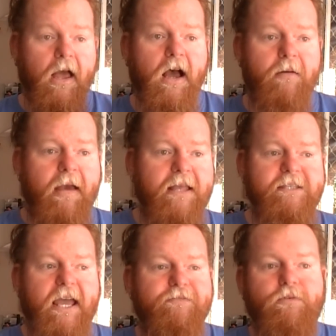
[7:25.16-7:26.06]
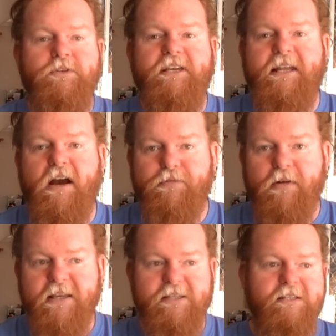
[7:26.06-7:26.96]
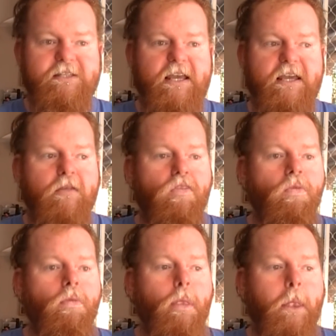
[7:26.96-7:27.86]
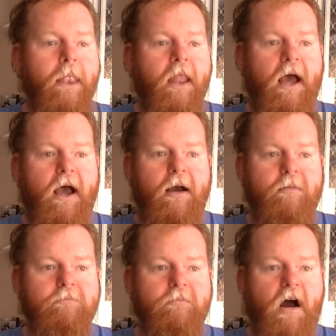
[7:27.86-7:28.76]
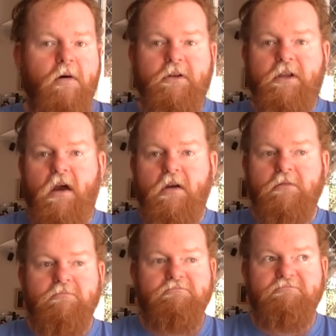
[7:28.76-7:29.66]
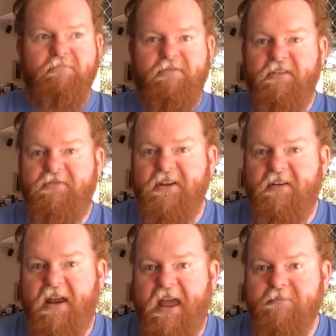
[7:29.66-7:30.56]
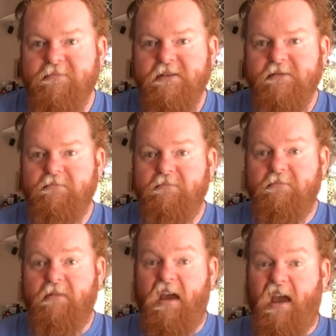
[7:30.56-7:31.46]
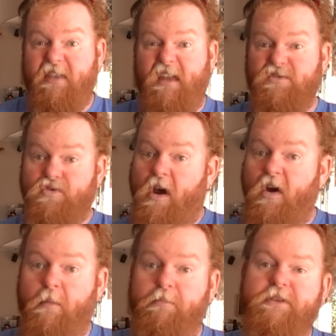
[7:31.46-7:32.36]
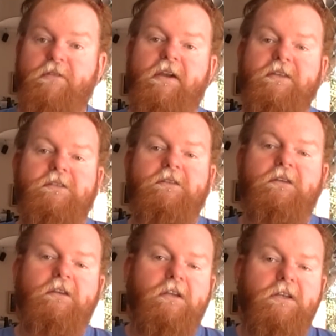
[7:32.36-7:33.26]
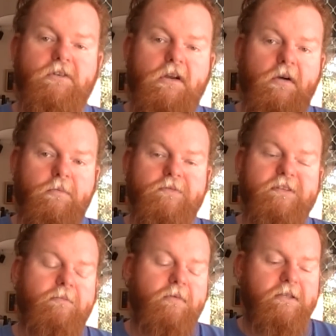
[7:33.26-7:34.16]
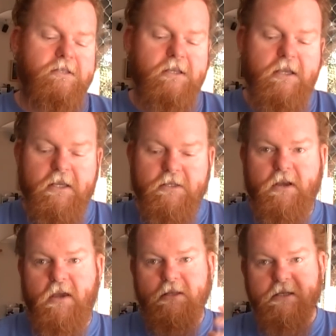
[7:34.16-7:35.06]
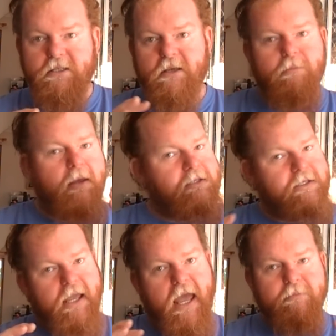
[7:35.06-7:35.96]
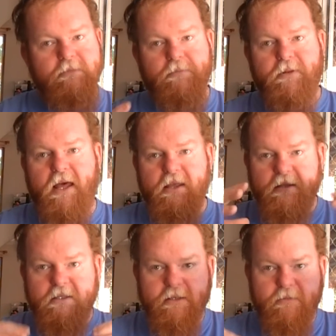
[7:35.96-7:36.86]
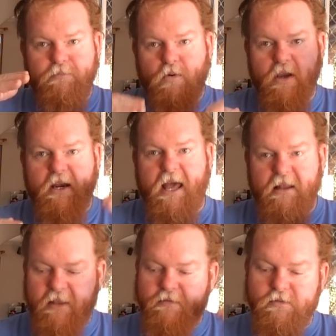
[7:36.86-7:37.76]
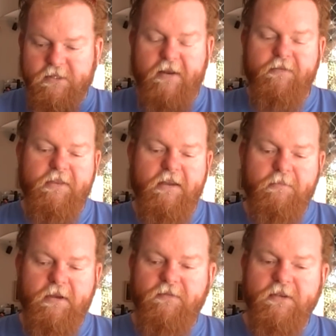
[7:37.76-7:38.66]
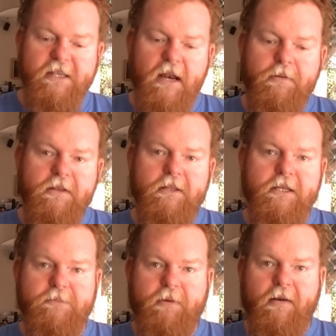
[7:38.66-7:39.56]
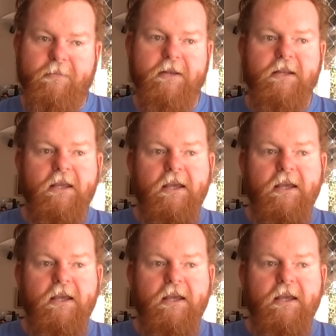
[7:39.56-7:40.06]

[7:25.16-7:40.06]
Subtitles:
at say 14 alpha acids, say I would go 50 grams and then dry hop with the rest. Dry hop with some rest. So it's just it's a game to play, it's a work it out levels and everything, but if you set up a little experiment,